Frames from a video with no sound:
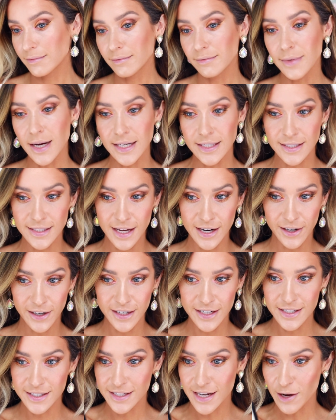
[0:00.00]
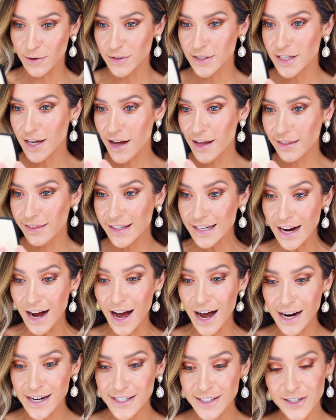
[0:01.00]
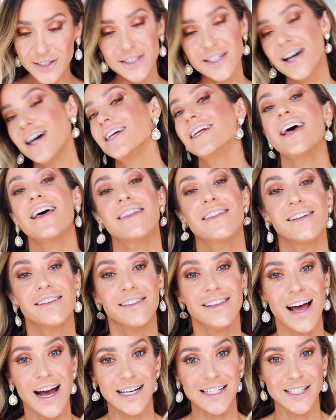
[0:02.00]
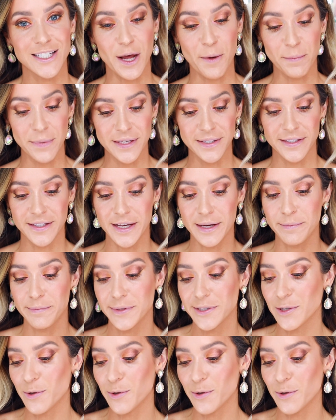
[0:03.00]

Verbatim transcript: Mascara is now done, the eyes are done, the last step is lips.